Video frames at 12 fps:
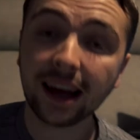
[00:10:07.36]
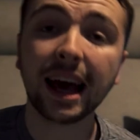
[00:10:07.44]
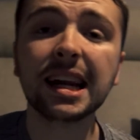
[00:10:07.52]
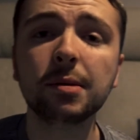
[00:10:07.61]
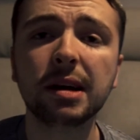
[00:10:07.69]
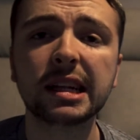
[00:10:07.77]

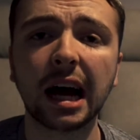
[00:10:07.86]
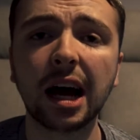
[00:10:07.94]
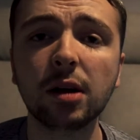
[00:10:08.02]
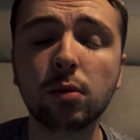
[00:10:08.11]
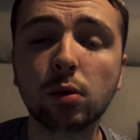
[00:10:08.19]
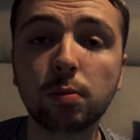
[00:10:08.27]
Anyways,
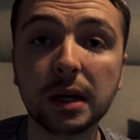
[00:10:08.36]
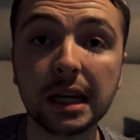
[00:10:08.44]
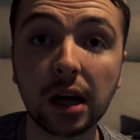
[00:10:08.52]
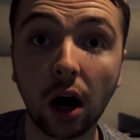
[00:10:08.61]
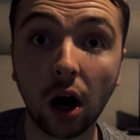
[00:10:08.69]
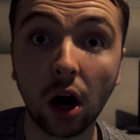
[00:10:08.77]
I will be
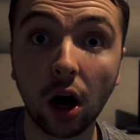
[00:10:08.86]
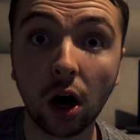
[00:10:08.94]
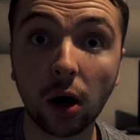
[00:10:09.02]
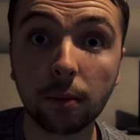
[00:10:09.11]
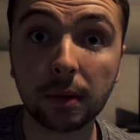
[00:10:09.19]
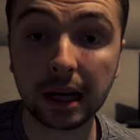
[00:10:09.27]

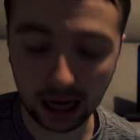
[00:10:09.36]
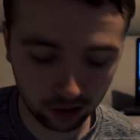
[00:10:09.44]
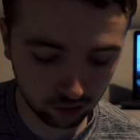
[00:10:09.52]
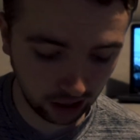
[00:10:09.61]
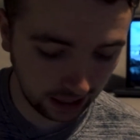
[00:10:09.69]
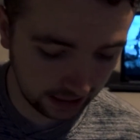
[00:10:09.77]
getting
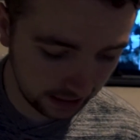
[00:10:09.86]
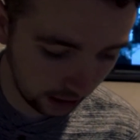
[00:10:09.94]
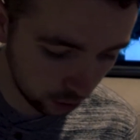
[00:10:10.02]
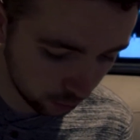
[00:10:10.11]
ready now,